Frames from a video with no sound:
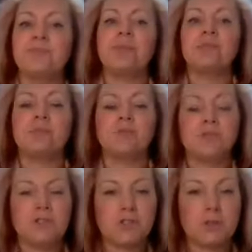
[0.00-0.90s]
So to
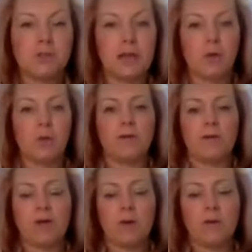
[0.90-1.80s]
do that, we
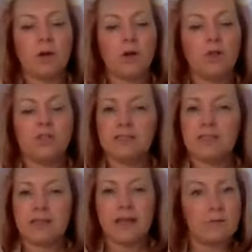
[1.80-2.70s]
can't just
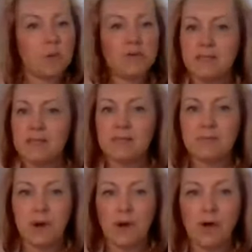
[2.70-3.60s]
say, well, this is the
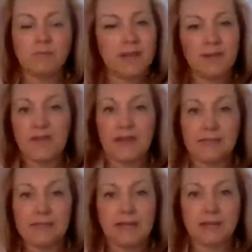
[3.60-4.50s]
bar and that's
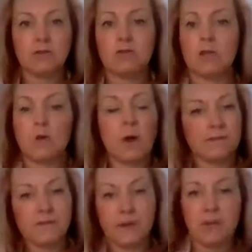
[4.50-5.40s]
it, you know, I've
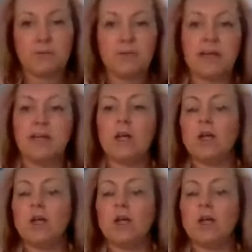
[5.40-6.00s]
done my bit.